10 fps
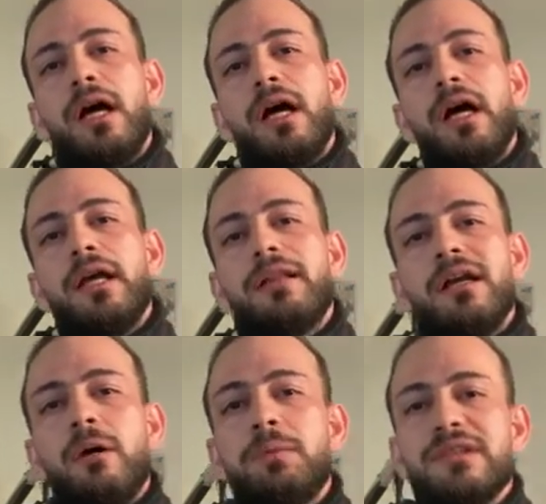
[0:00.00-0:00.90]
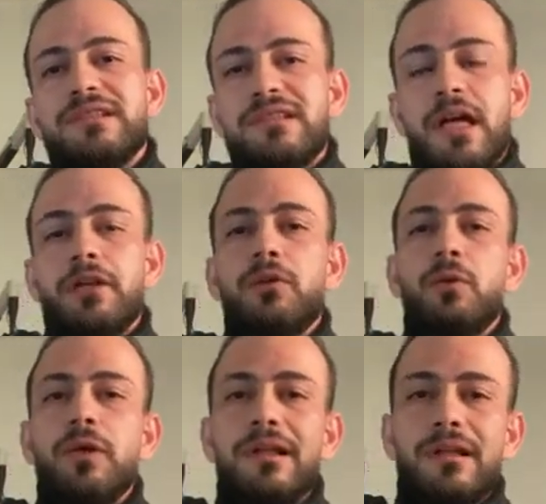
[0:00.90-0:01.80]
In the opposite side,
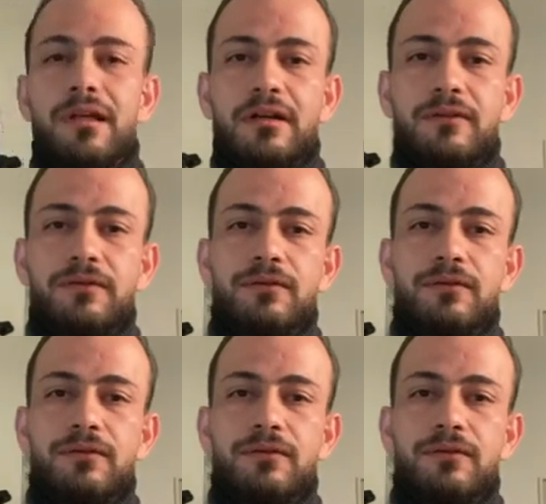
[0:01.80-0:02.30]
we love